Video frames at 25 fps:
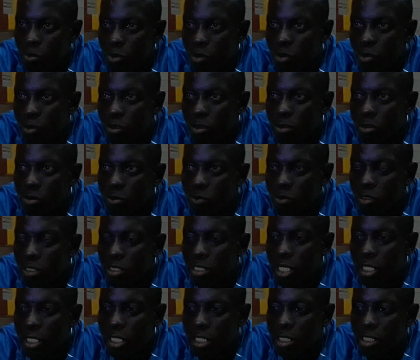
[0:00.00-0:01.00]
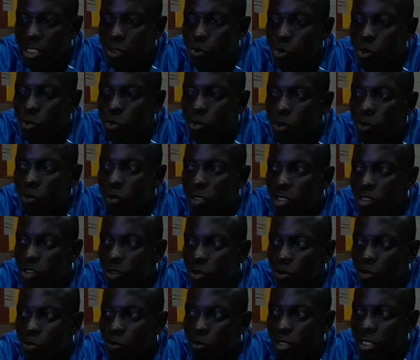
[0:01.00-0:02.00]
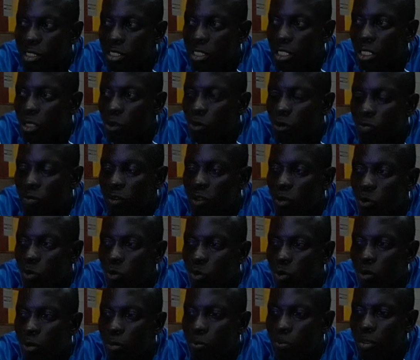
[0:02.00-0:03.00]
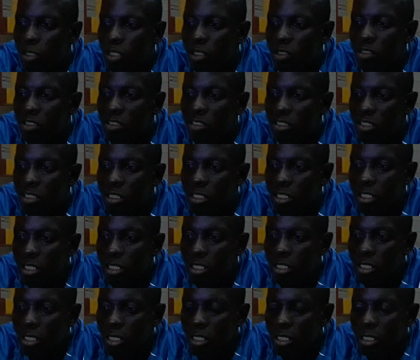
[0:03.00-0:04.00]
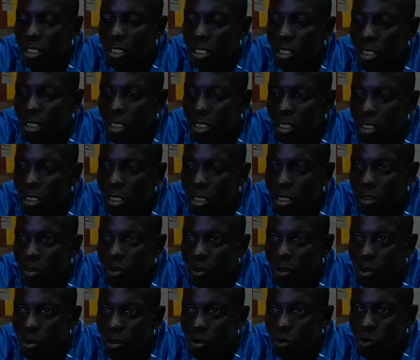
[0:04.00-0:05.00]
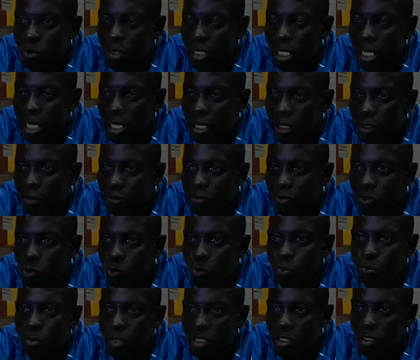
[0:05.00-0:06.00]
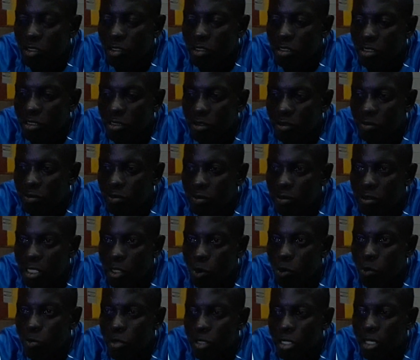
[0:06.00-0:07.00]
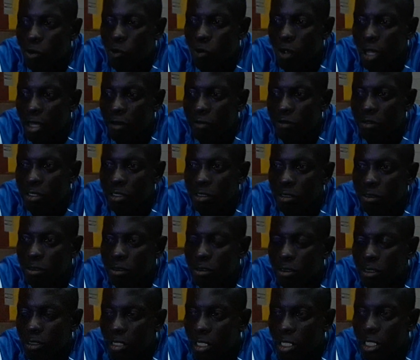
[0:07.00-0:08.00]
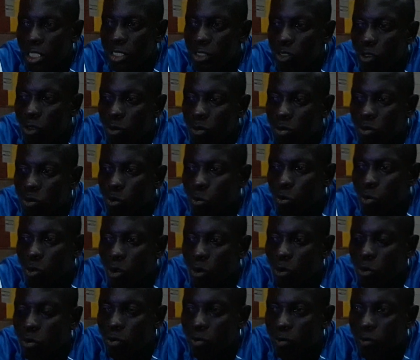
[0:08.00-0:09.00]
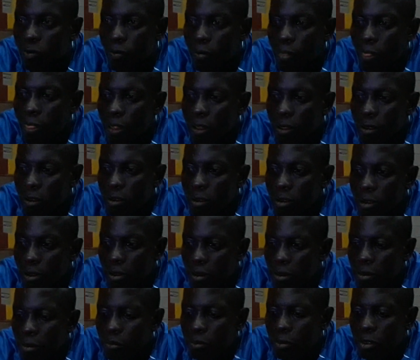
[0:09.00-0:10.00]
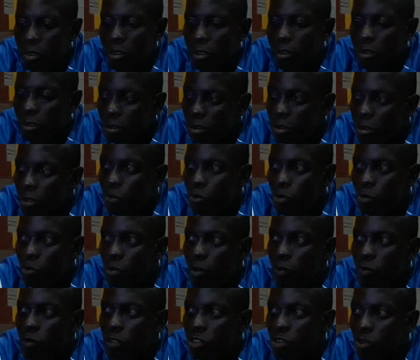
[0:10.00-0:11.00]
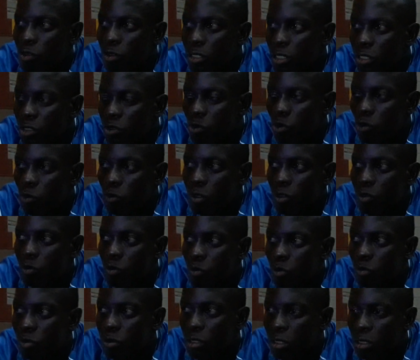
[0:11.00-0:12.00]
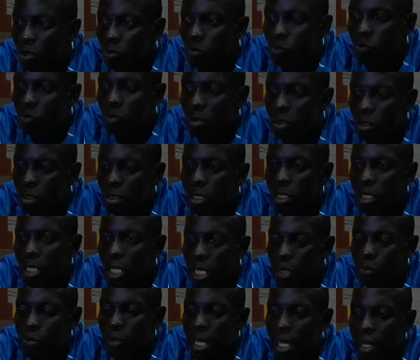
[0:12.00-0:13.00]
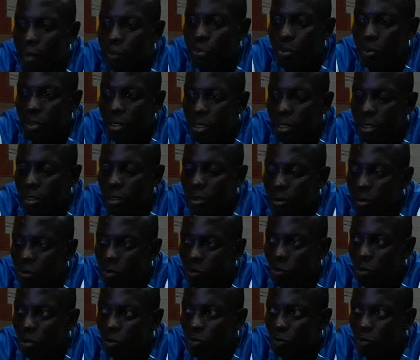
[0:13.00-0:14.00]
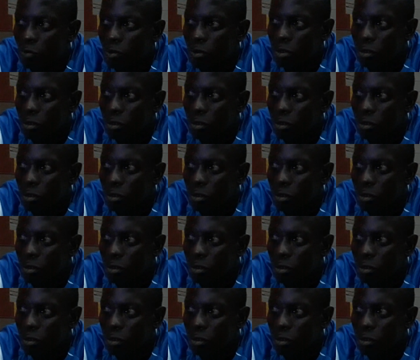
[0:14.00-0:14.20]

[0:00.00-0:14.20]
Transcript: because we started this preparation basically with the local players. And we have 2 players that will be arriving later on tomorrow. But the preparation is going good, and I'm happy with